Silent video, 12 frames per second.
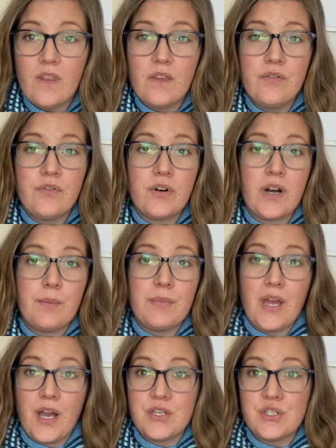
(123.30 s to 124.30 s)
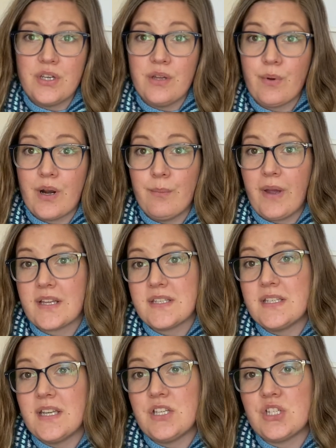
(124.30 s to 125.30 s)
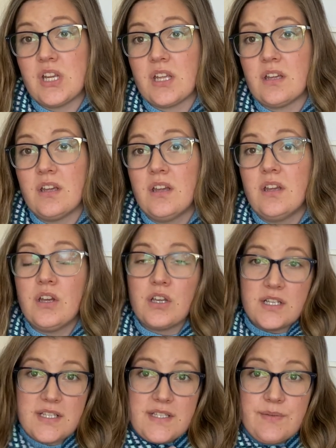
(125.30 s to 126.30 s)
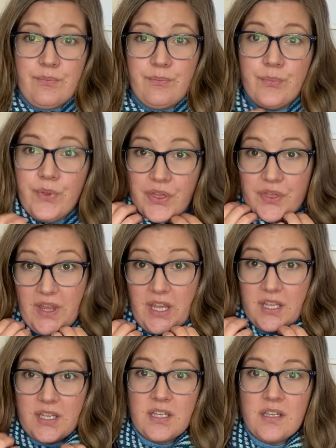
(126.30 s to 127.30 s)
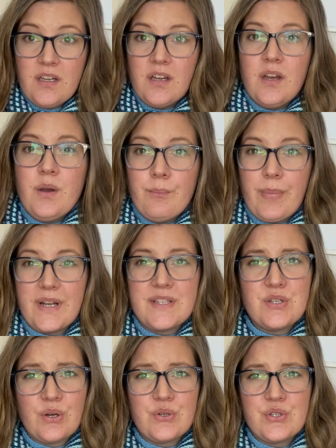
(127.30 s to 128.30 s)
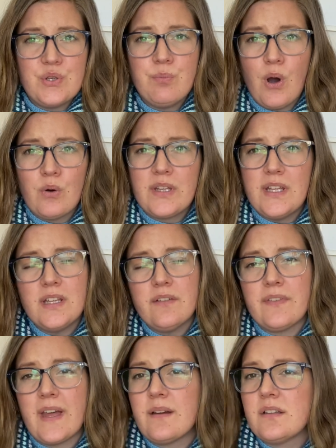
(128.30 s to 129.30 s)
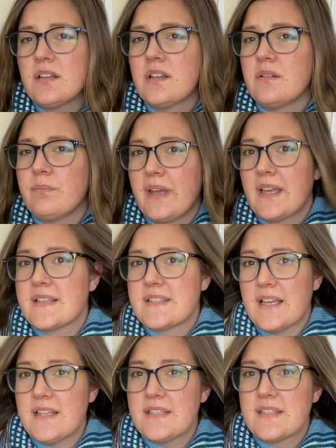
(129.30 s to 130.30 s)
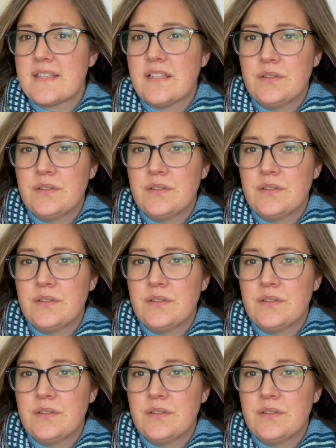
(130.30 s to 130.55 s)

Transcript: for yard duty when I'm back to teaching, because it's thick, but it's not too bulky, if that makes sense.